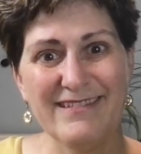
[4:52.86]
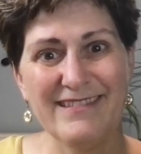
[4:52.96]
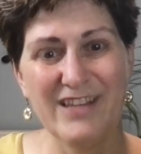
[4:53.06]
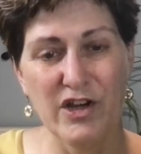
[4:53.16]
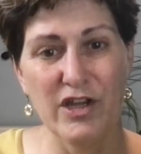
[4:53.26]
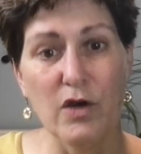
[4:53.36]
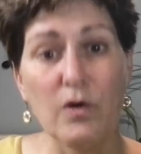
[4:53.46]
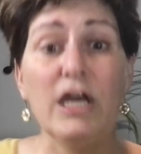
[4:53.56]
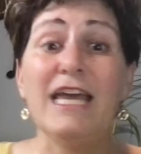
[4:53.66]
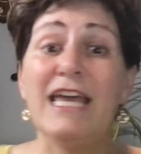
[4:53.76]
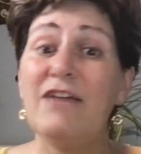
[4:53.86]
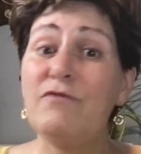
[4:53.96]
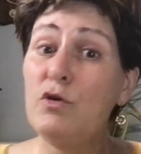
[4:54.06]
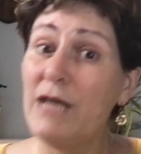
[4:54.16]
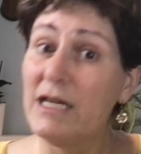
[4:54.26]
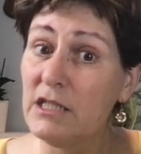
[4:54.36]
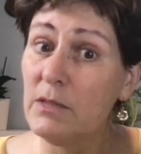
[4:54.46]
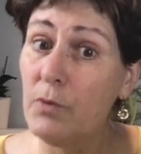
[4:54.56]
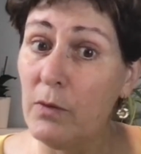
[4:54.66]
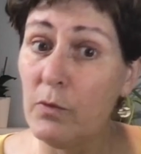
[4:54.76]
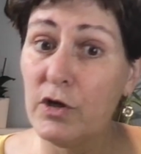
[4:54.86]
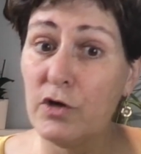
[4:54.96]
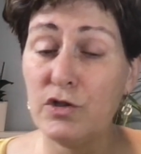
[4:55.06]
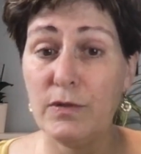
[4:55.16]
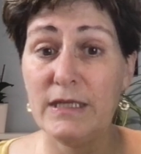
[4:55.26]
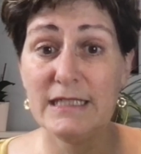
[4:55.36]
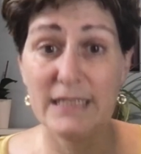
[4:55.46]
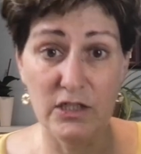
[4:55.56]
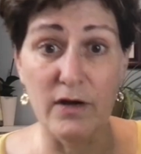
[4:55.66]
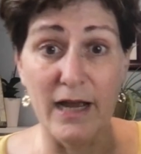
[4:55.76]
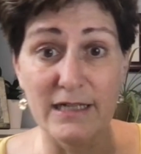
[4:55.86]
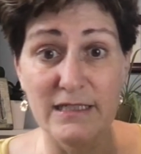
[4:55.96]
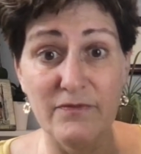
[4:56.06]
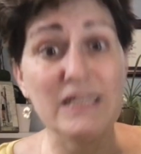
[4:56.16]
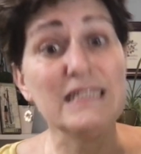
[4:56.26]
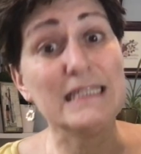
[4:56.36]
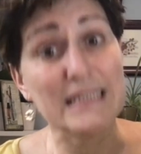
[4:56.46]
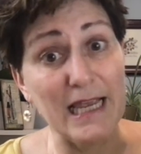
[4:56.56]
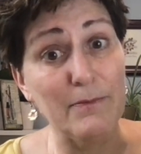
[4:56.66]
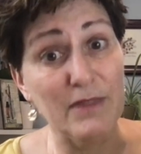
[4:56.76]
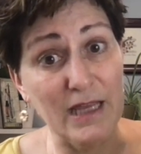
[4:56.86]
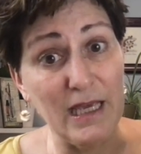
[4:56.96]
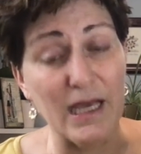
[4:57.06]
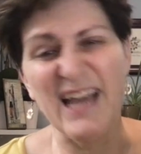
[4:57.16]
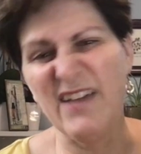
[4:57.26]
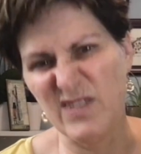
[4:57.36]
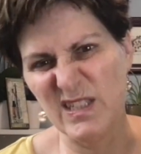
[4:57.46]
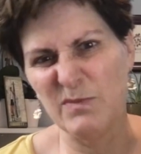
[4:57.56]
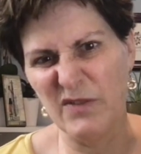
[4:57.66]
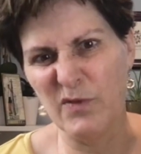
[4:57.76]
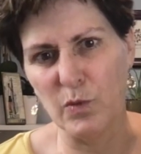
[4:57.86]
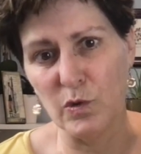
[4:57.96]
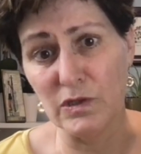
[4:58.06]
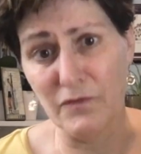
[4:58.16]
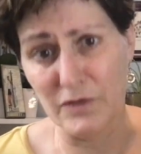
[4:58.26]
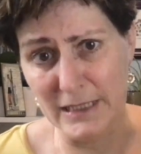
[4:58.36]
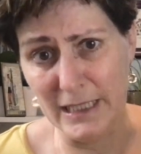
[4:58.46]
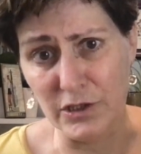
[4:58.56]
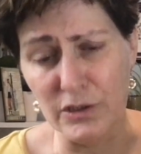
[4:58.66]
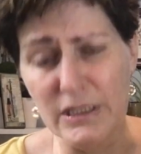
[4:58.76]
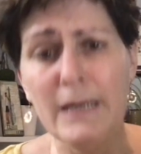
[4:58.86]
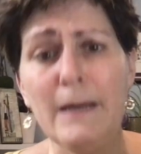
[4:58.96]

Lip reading: There you go. If you get to the point where you're doing center activities, same thing. I have some different rules for centers.